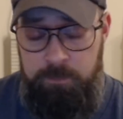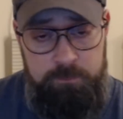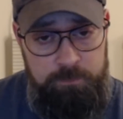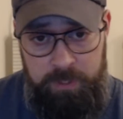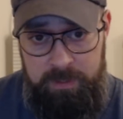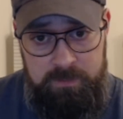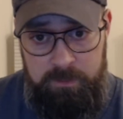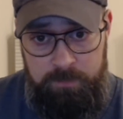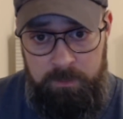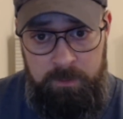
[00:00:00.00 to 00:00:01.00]
Plain and
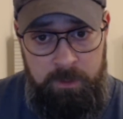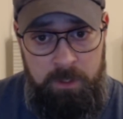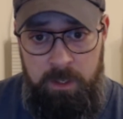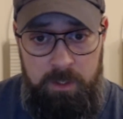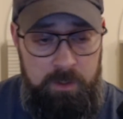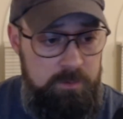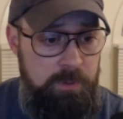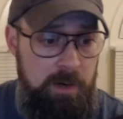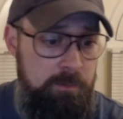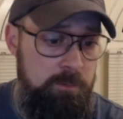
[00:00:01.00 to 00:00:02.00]
simple. It's
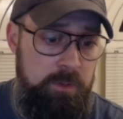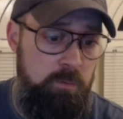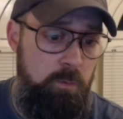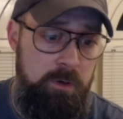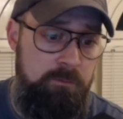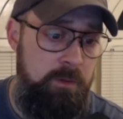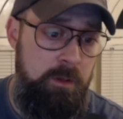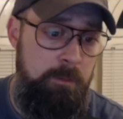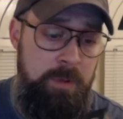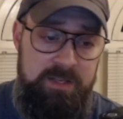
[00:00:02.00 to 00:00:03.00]
probably one of the
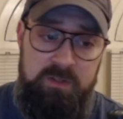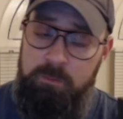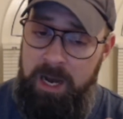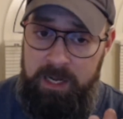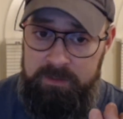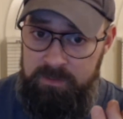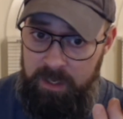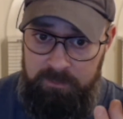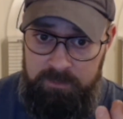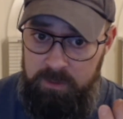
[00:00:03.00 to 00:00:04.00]
best mods that
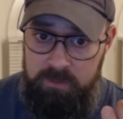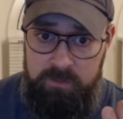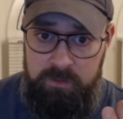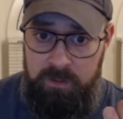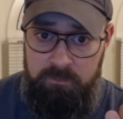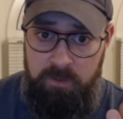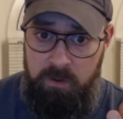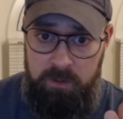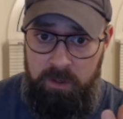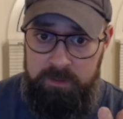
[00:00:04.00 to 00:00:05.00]
I've used in a
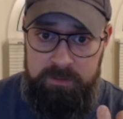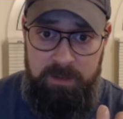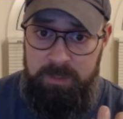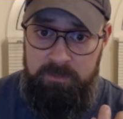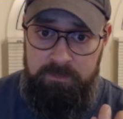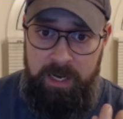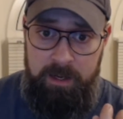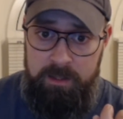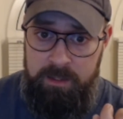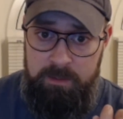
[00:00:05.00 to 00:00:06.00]
very long time, if
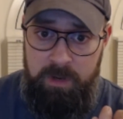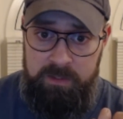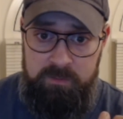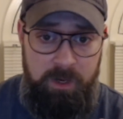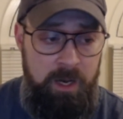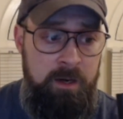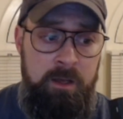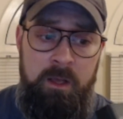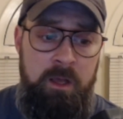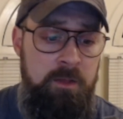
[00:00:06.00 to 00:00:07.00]
not the best mod.
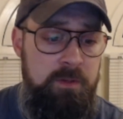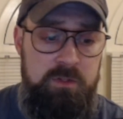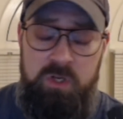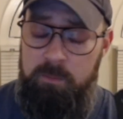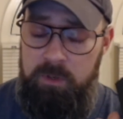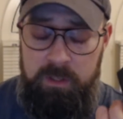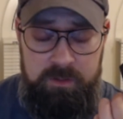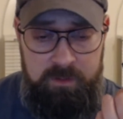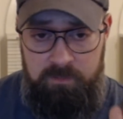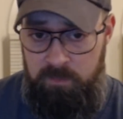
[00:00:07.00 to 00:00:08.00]
The chip in it
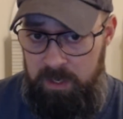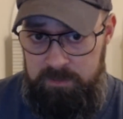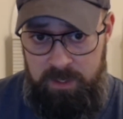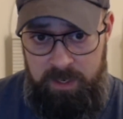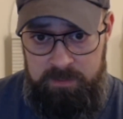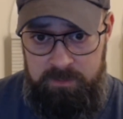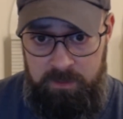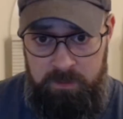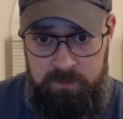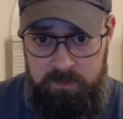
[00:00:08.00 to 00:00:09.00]
is
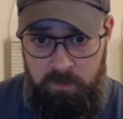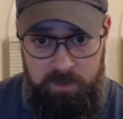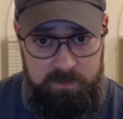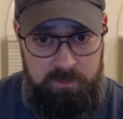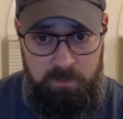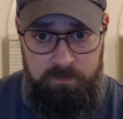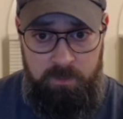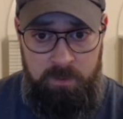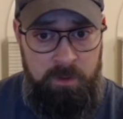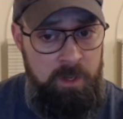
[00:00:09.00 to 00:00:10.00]
fantastic, so on and so
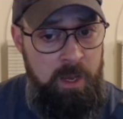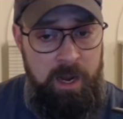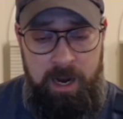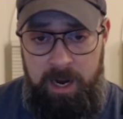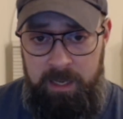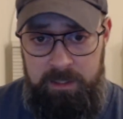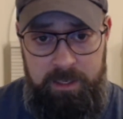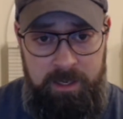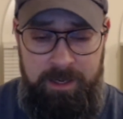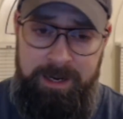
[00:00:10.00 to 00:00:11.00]
forth. Highly
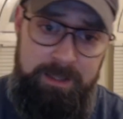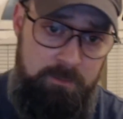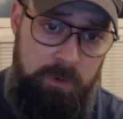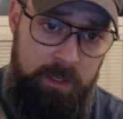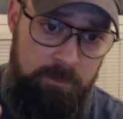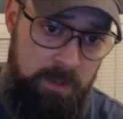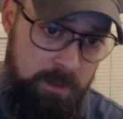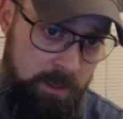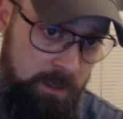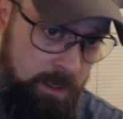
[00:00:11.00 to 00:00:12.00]
recommend
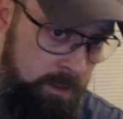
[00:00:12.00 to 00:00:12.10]
that guy.